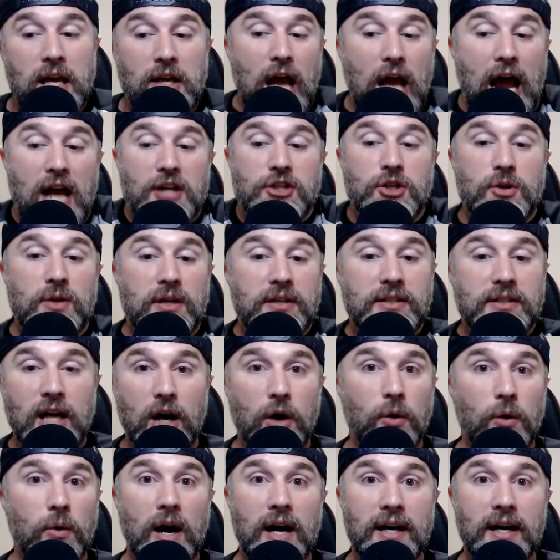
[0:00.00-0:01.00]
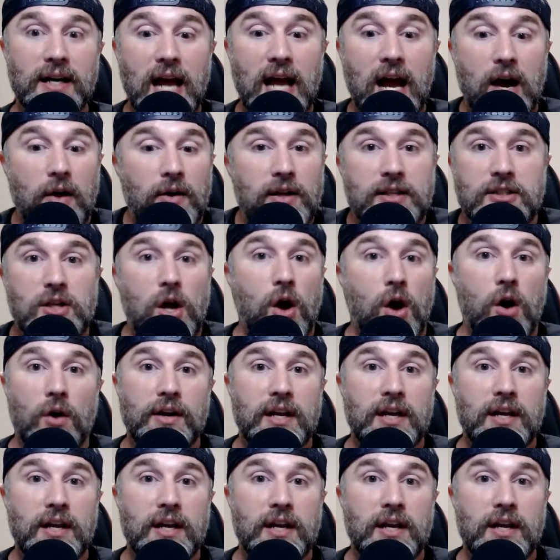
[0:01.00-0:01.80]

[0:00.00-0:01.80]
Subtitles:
As you can tell right now, it's all